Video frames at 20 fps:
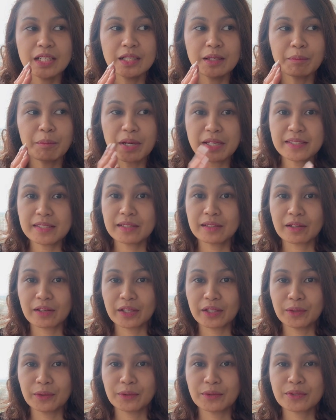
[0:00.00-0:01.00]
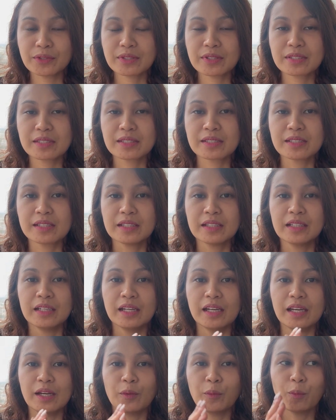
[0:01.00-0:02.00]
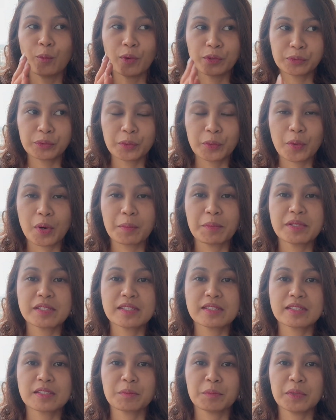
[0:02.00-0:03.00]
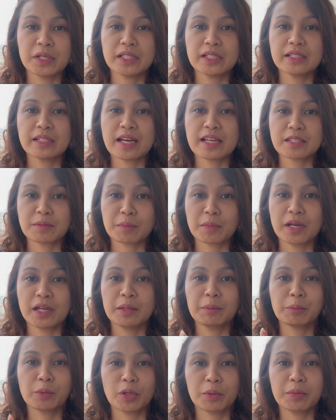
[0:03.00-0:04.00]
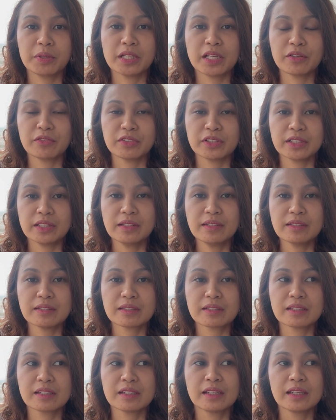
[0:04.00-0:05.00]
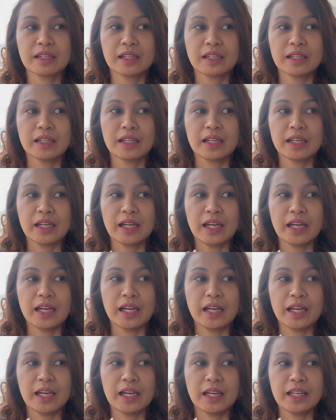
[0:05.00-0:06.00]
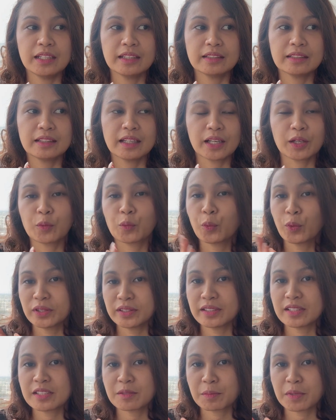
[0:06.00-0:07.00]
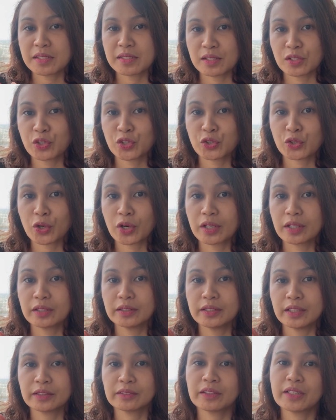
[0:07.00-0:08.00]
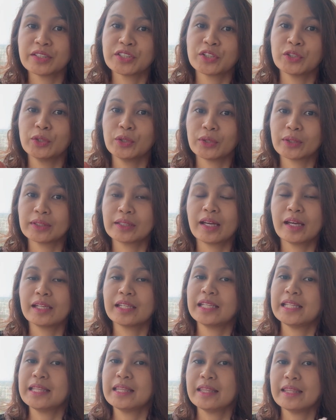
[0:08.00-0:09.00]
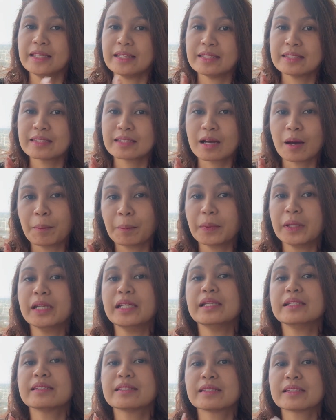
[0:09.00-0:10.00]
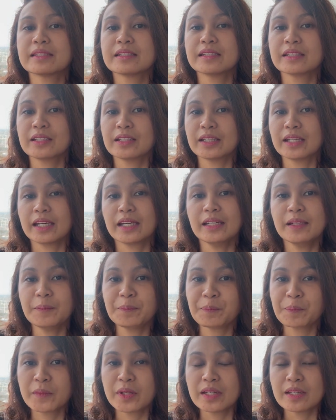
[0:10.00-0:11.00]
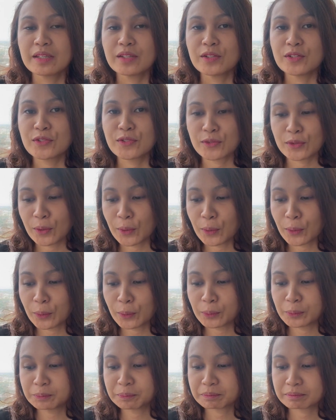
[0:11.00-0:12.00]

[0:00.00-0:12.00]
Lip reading: my scenarios, what requirements I submitted as my employment evidence, and like what does my statutory declaration look like in these companies. Okay, so